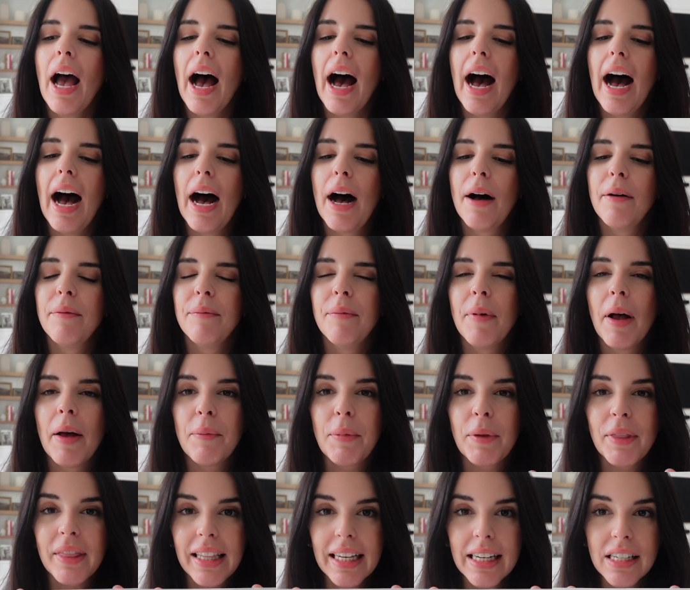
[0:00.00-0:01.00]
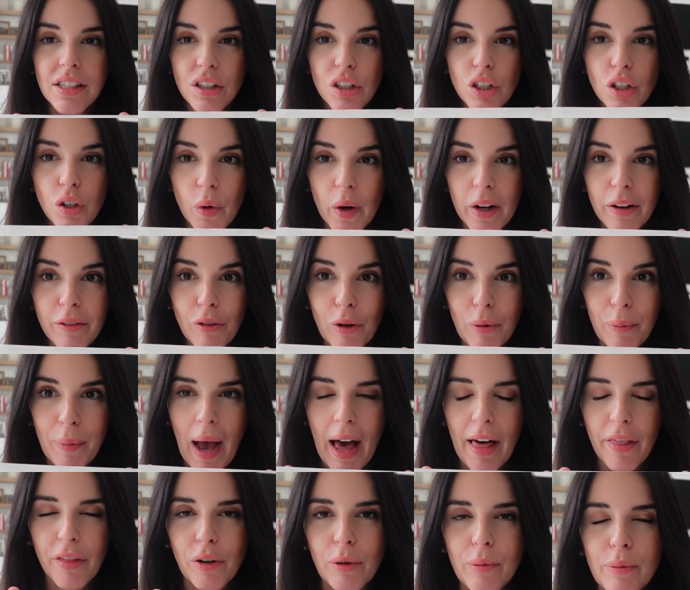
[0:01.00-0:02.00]
But these are great for
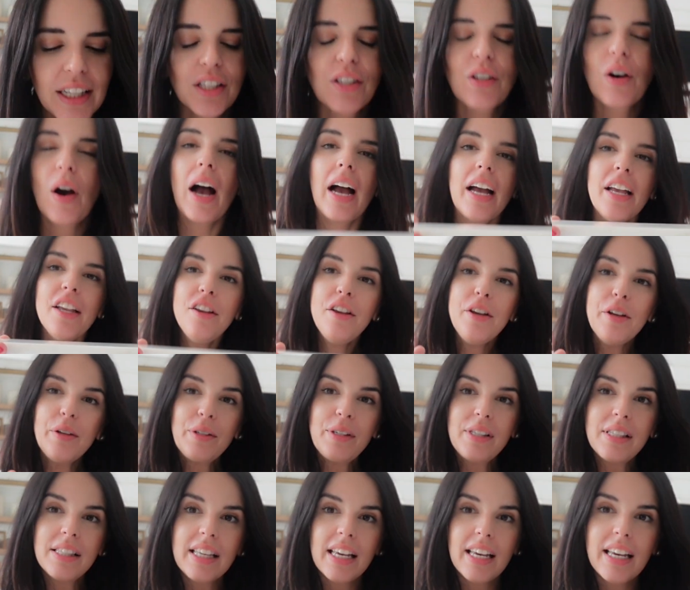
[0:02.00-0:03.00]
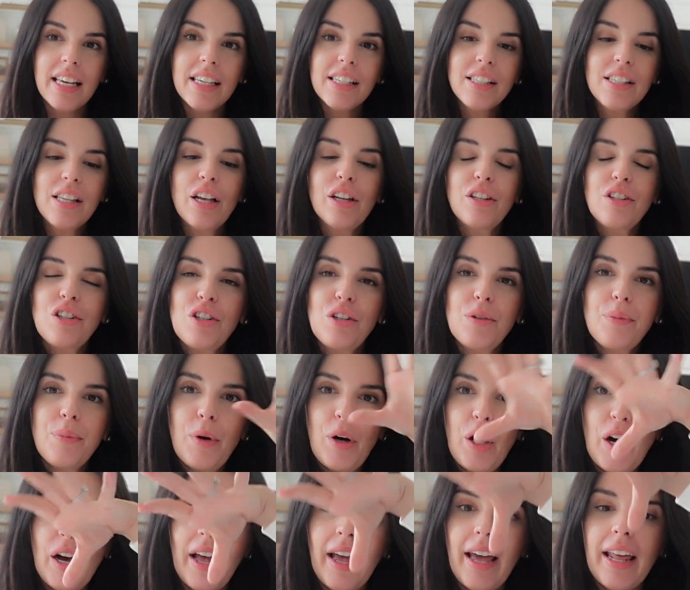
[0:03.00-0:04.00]
bathroom. So I use these to
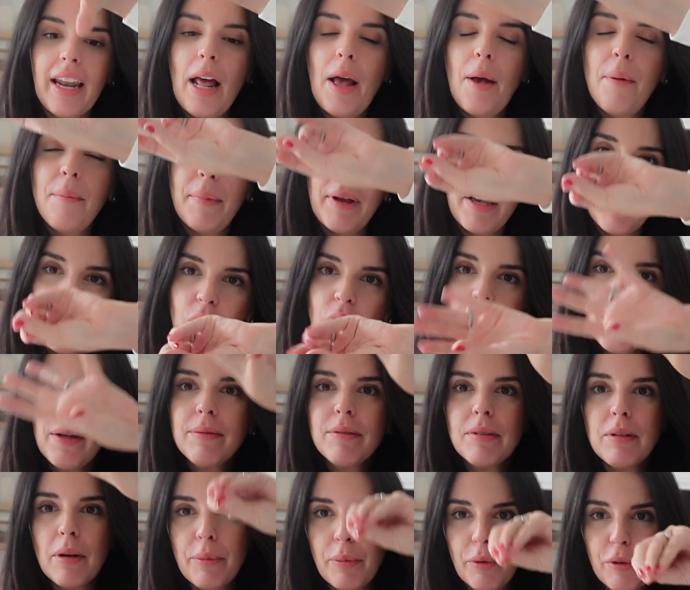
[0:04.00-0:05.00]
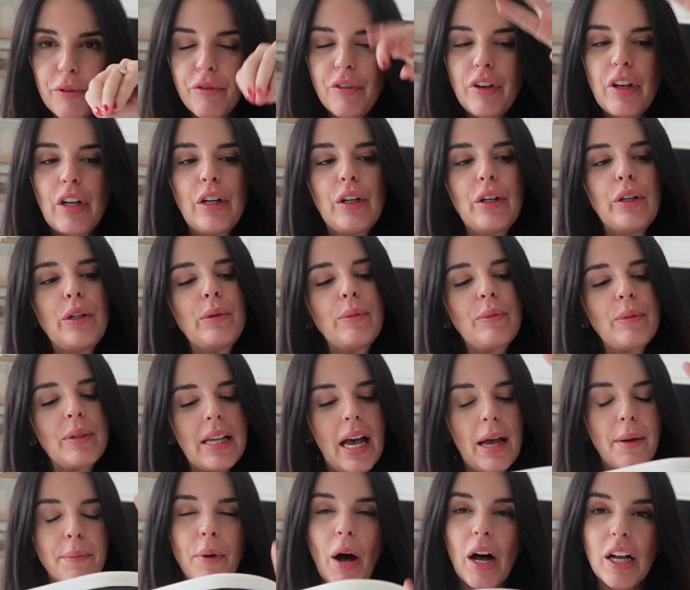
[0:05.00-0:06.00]
put my creams, my perfumes.
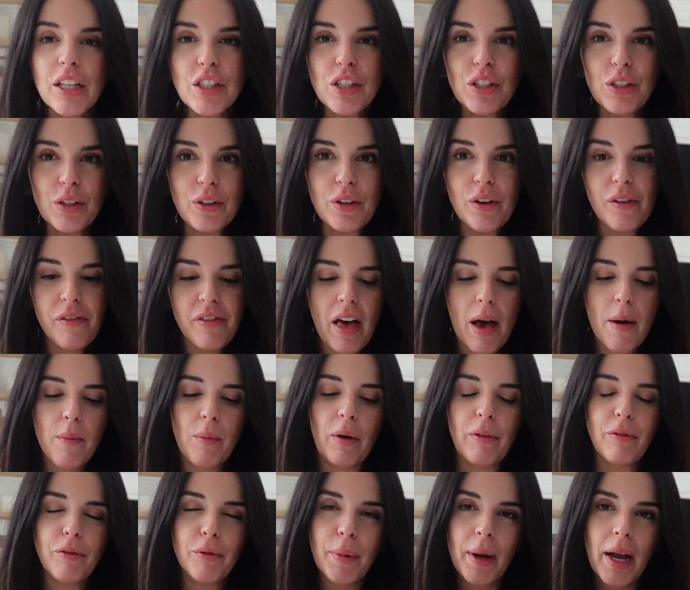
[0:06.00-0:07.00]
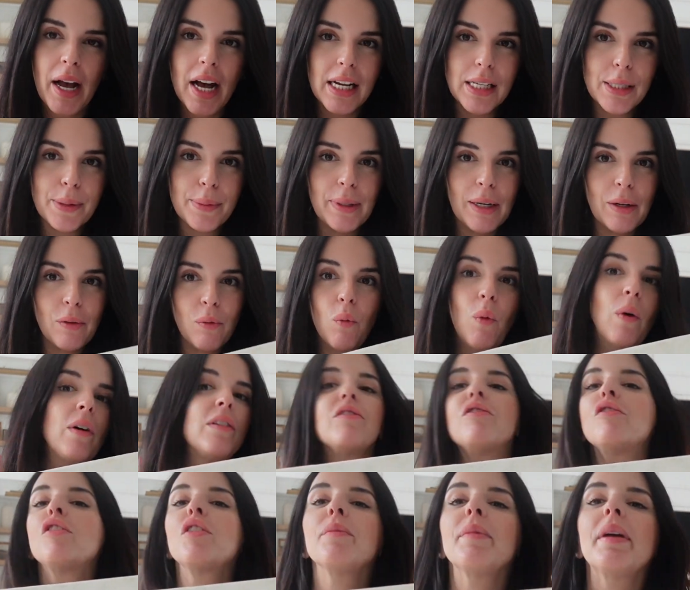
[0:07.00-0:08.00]
I bought 2 of them, one for my husband and
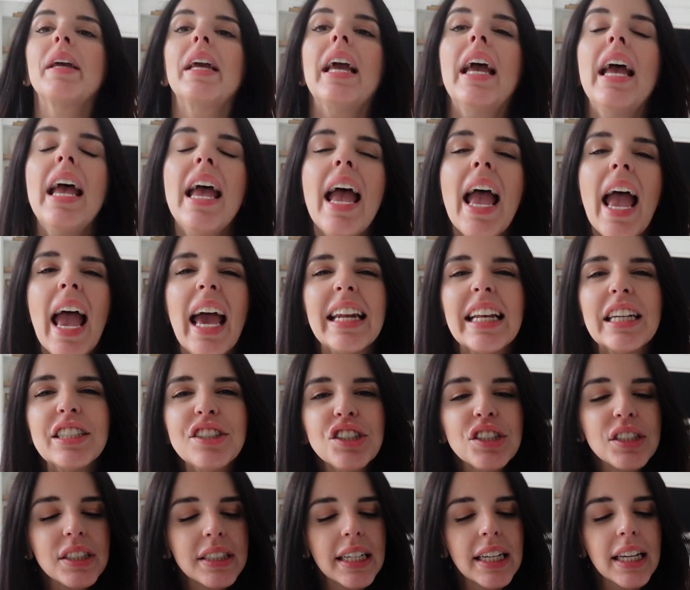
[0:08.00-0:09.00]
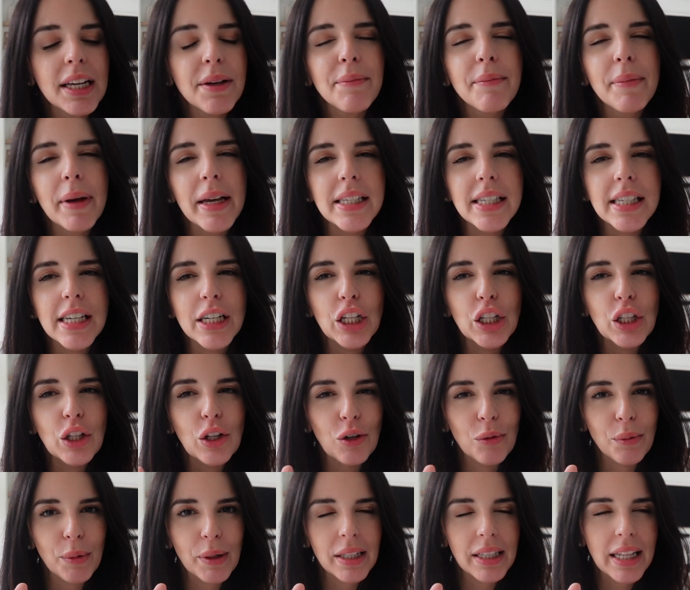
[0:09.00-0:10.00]
one for me, and I just think it makes it a
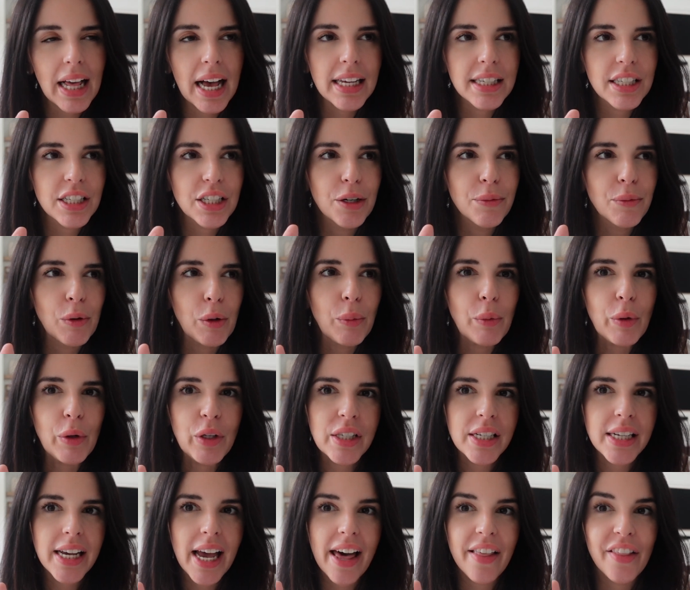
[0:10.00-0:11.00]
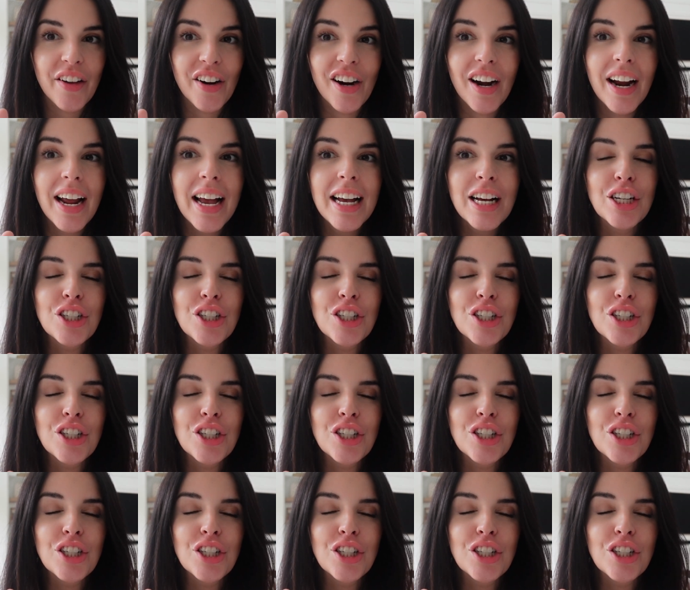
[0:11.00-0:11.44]
little bit classier, more put together.